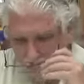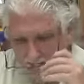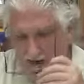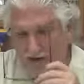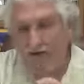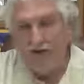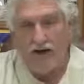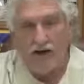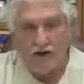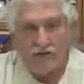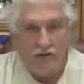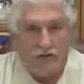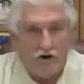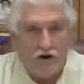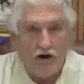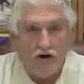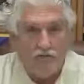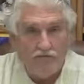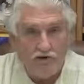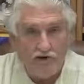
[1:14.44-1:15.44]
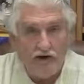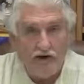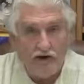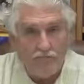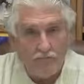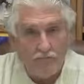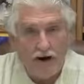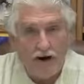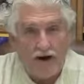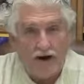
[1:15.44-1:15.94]
I think we're all
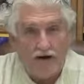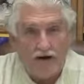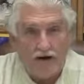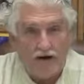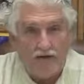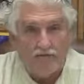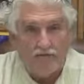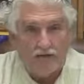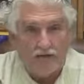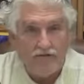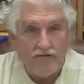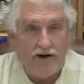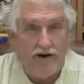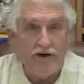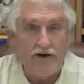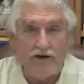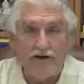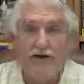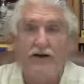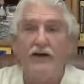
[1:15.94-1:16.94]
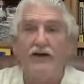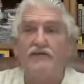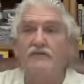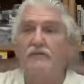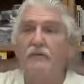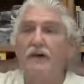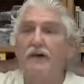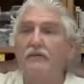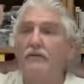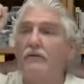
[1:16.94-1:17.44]
very part of the fairy
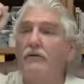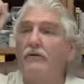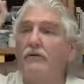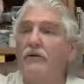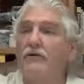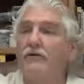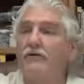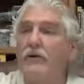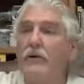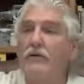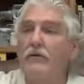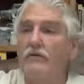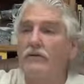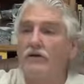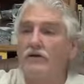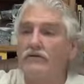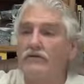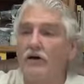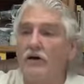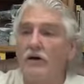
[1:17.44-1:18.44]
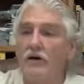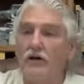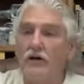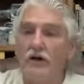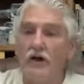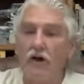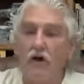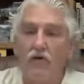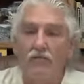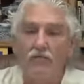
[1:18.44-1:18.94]
dust people that throw this on,
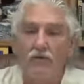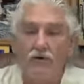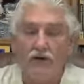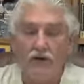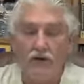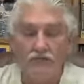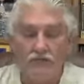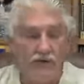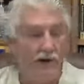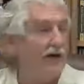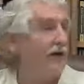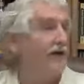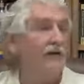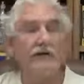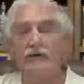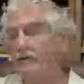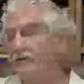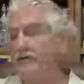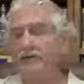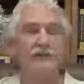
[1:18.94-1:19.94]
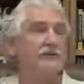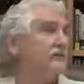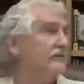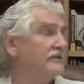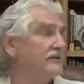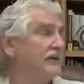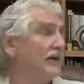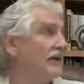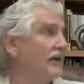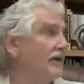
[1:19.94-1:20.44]
and hopefully man will just
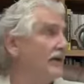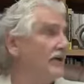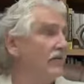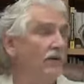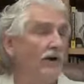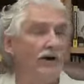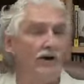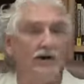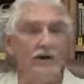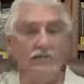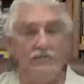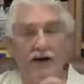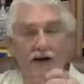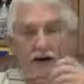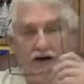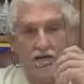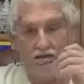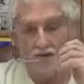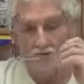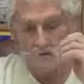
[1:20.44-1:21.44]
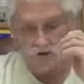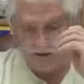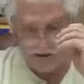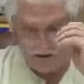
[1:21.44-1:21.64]
suddenly wake up out of the